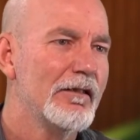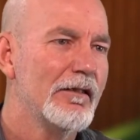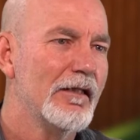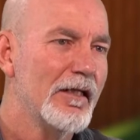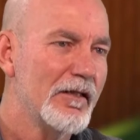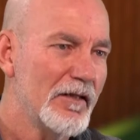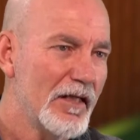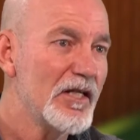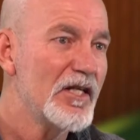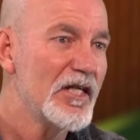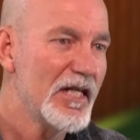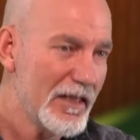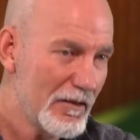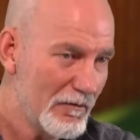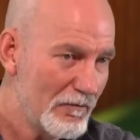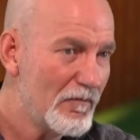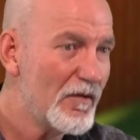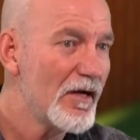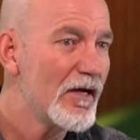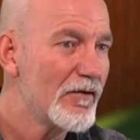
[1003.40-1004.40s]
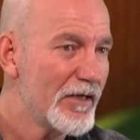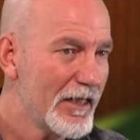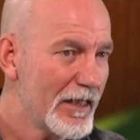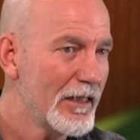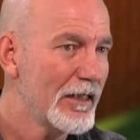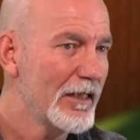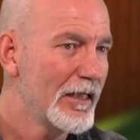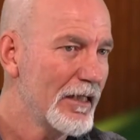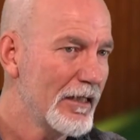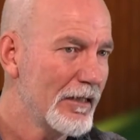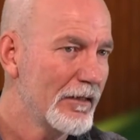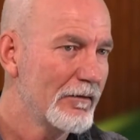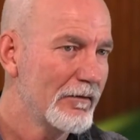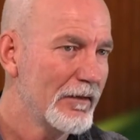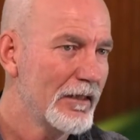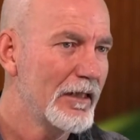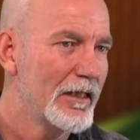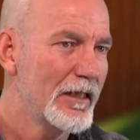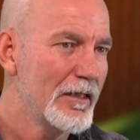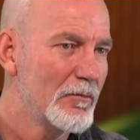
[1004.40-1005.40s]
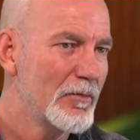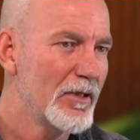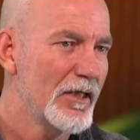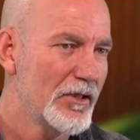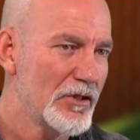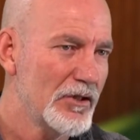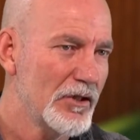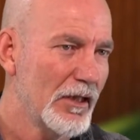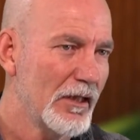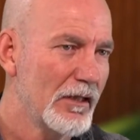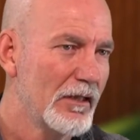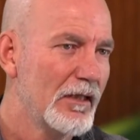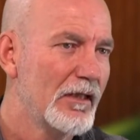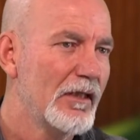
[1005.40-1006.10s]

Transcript: And then you get a very clear picture.